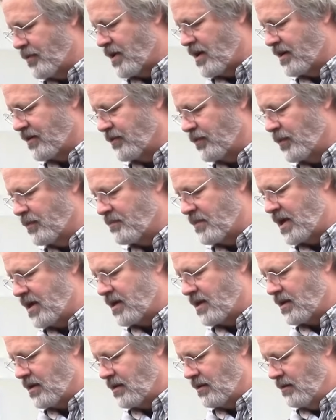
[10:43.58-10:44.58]
products we're
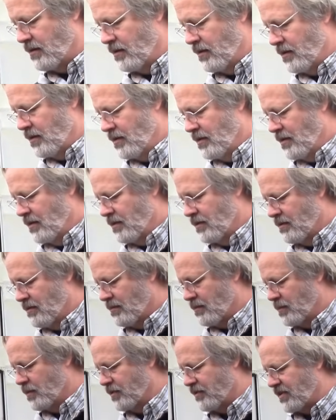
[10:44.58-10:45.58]
making,
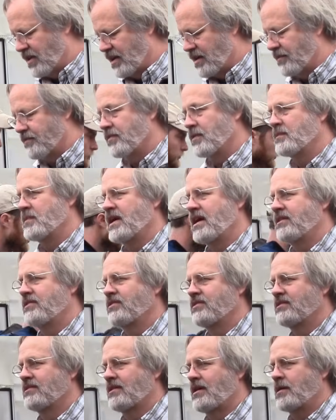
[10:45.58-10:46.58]
we'll take it from that
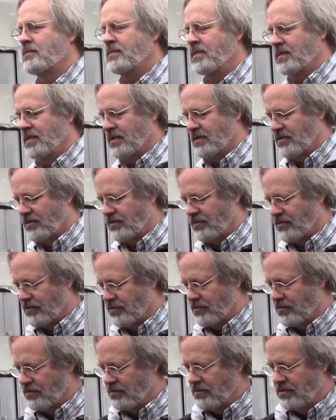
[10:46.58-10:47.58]
step
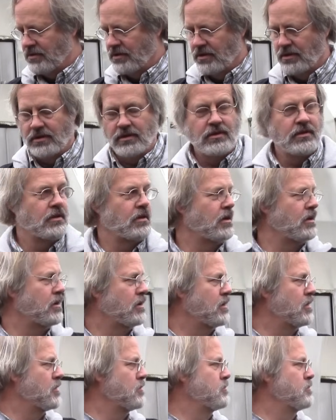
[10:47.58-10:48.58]
to
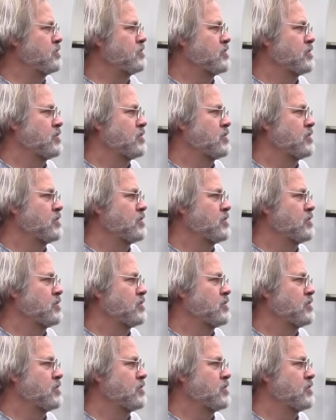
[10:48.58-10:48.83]
um,